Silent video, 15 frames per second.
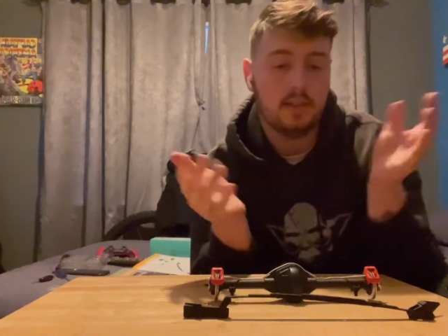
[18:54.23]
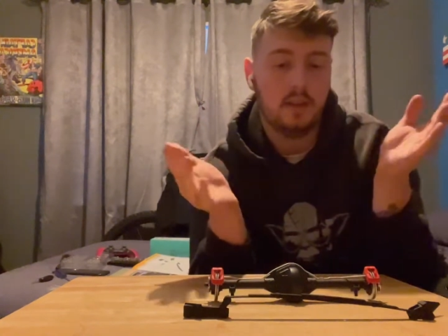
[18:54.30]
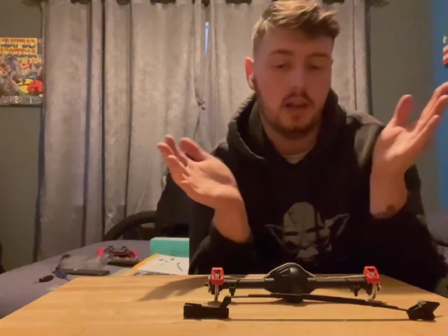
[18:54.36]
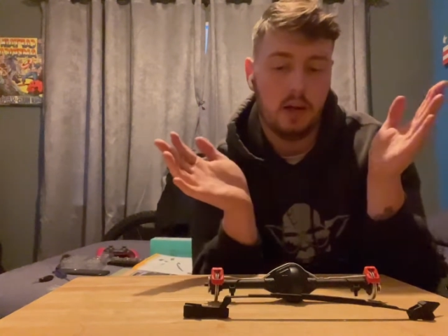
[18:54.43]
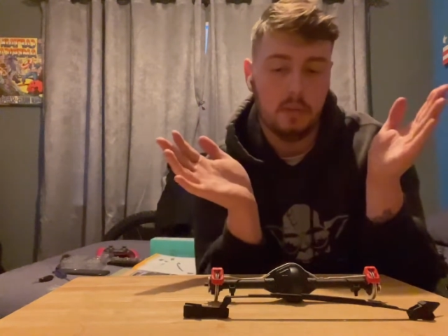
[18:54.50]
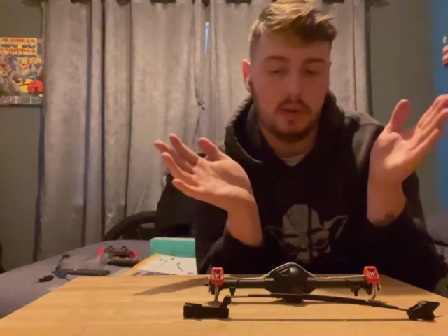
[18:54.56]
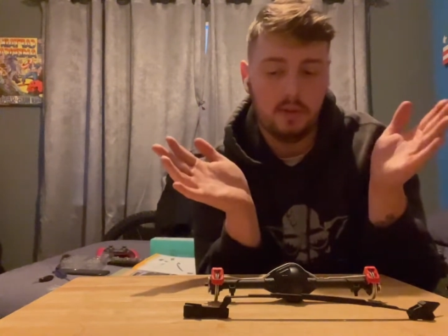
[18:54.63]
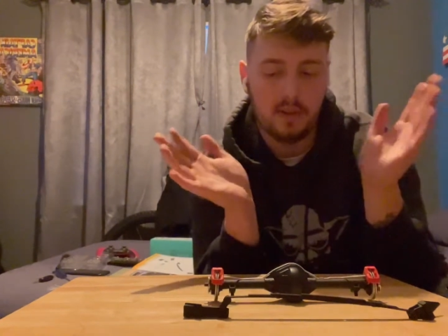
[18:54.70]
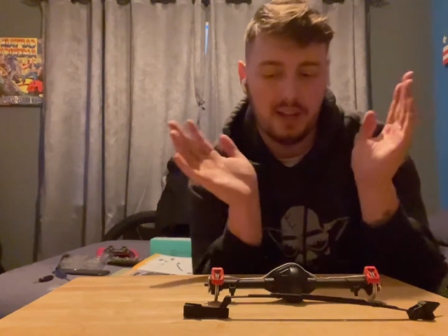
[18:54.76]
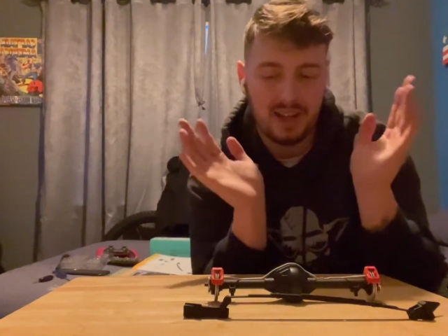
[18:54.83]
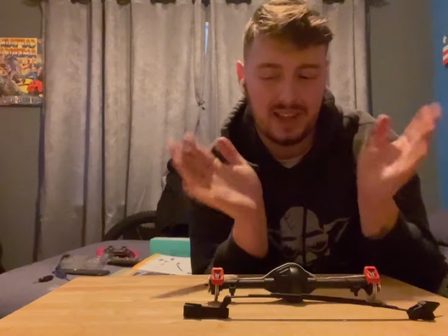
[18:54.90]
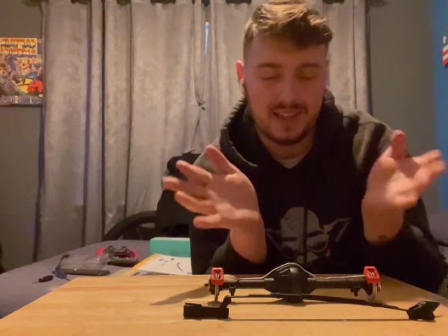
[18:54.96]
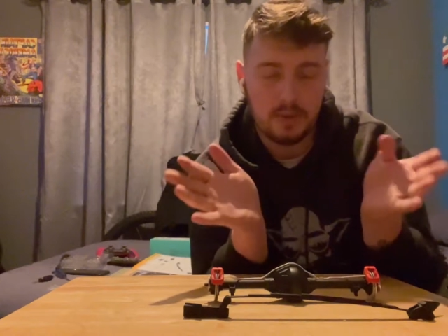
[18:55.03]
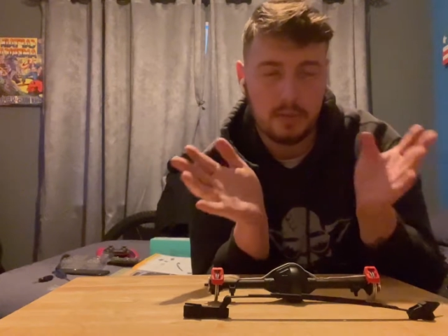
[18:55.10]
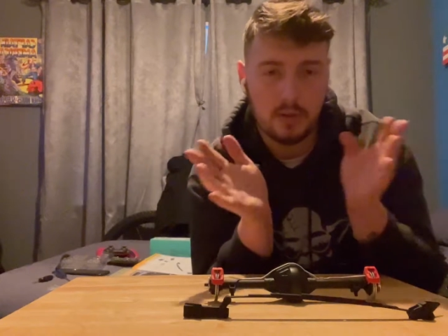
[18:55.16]
I believe in the
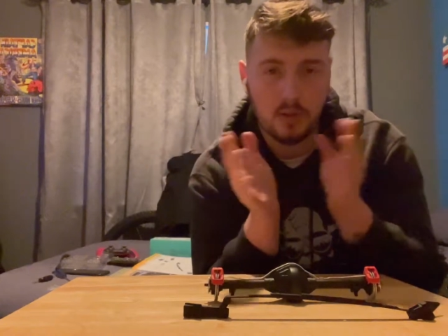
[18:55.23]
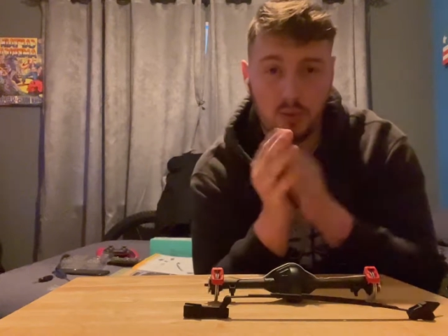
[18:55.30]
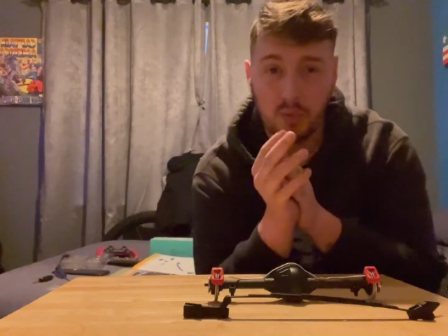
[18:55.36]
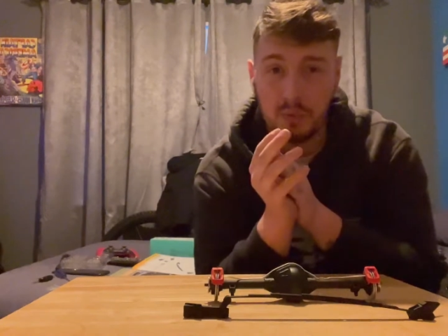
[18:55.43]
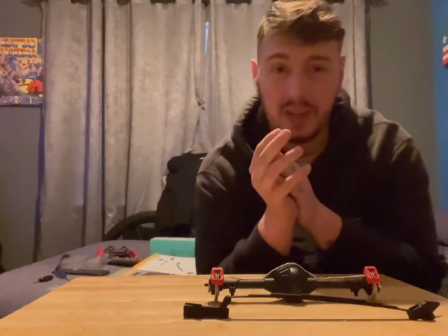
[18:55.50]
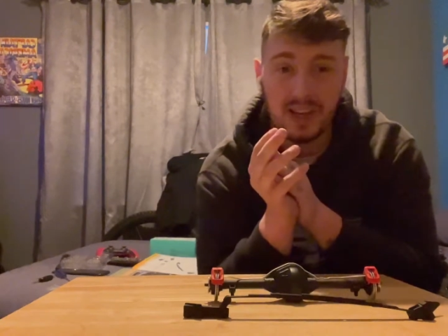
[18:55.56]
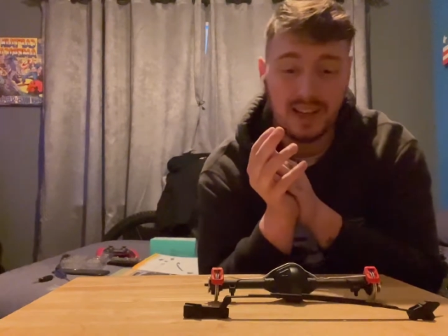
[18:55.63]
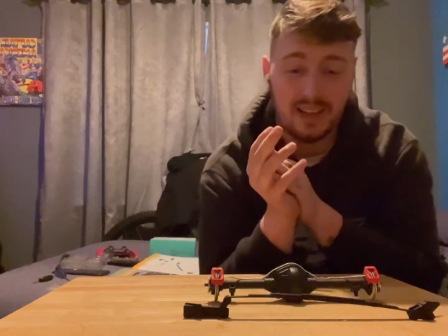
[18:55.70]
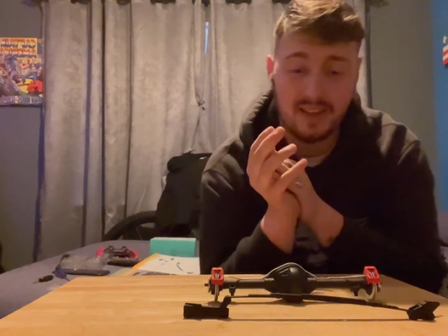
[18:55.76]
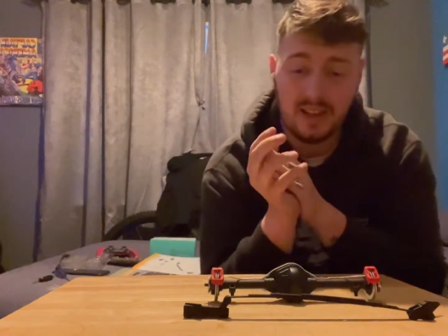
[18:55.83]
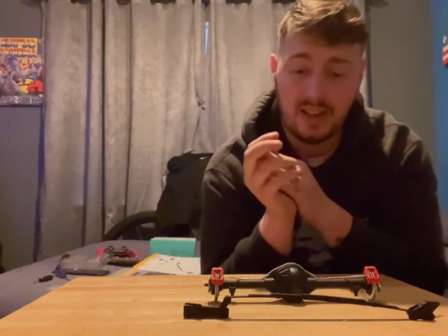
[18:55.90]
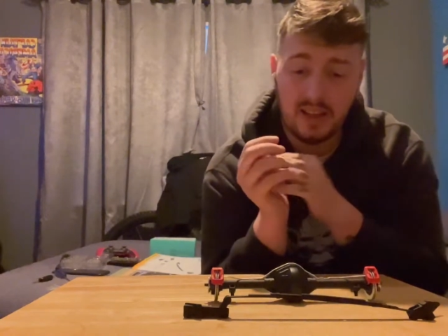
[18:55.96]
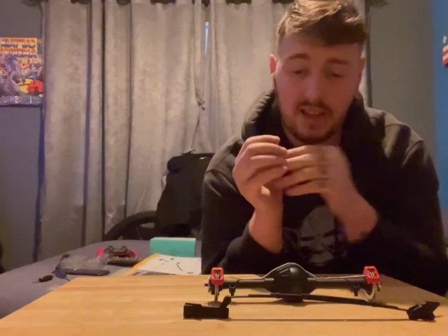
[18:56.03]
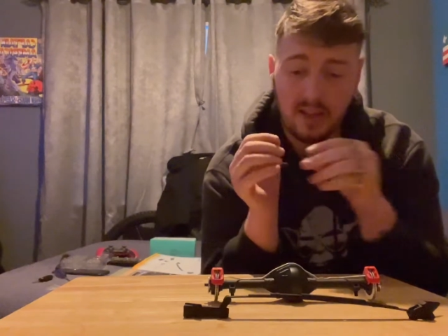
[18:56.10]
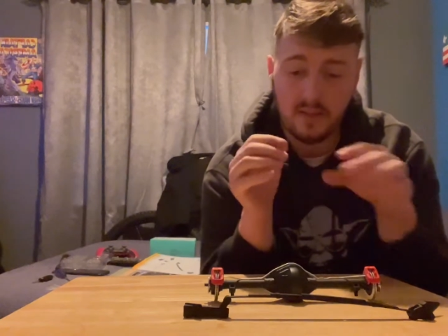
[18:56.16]
next episode we'll be getting
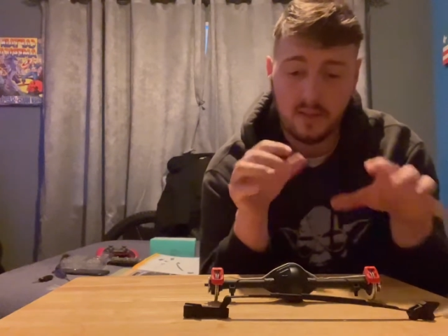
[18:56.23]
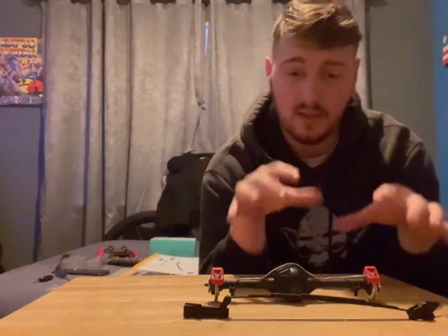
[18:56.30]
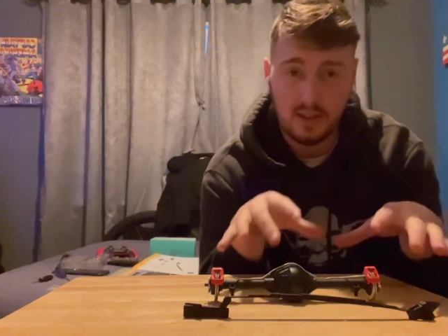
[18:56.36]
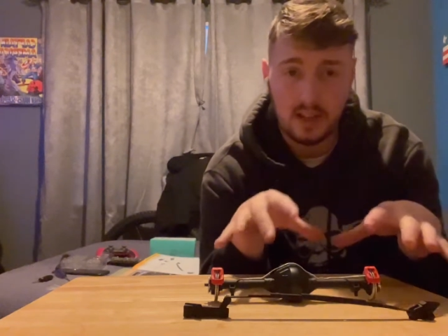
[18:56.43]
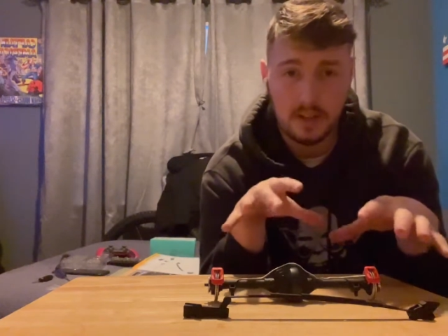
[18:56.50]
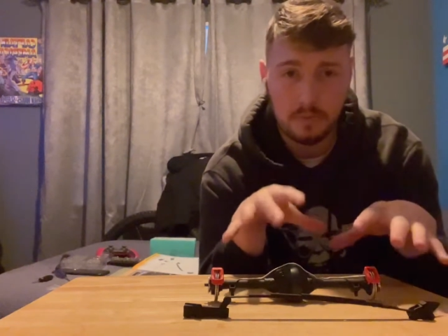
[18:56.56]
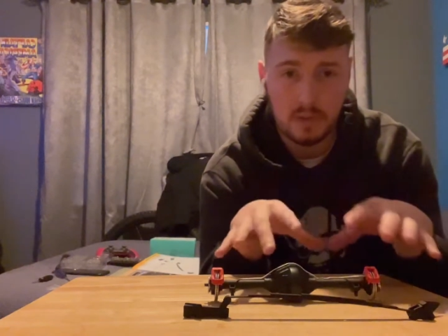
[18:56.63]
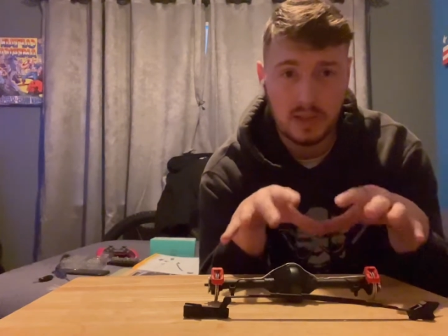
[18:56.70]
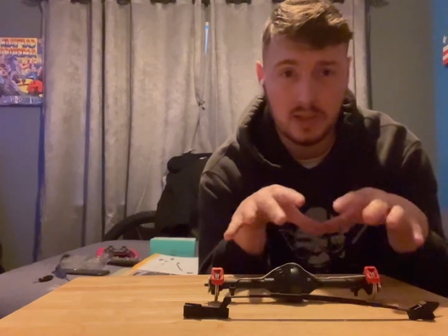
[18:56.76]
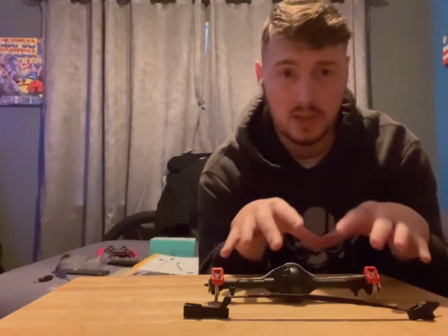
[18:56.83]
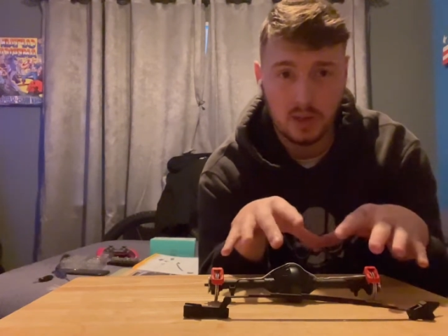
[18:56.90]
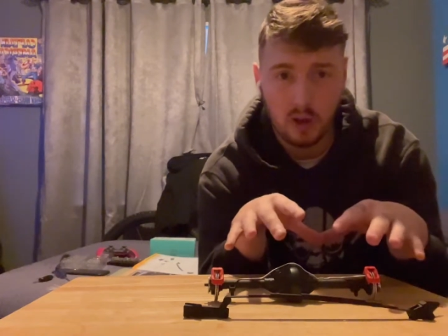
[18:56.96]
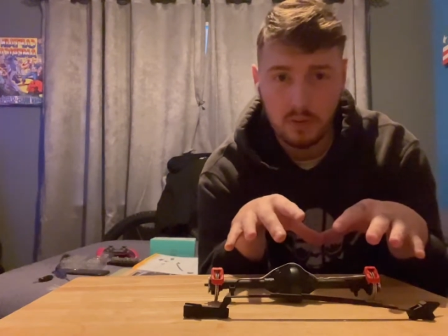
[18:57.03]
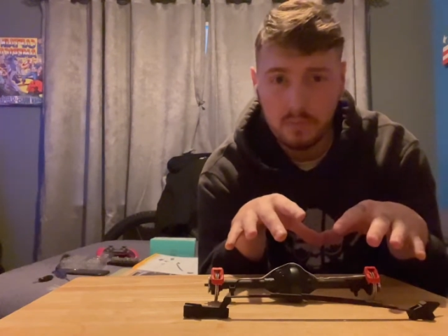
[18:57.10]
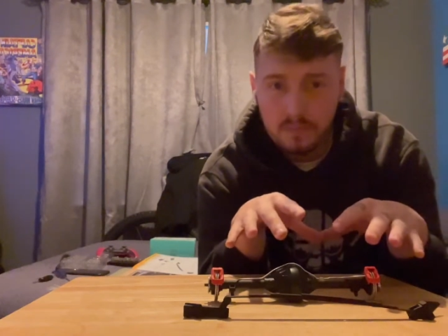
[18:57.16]
these pieces
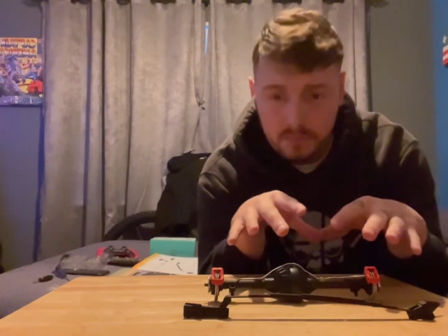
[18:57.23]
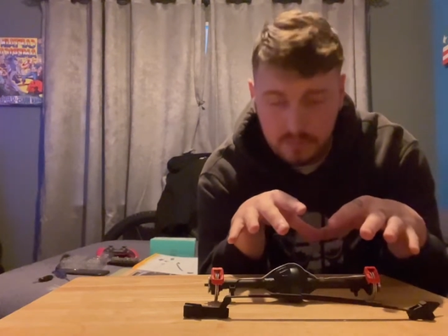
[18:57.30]
on,